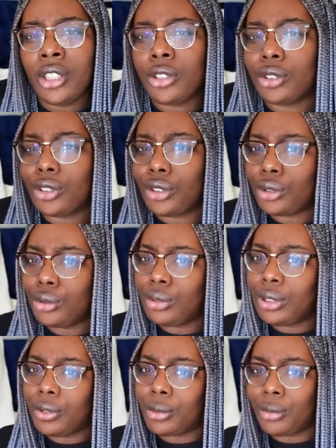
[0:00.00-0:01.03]
There's two
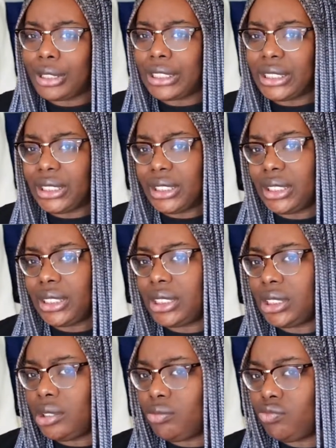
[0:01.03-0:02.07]
different ways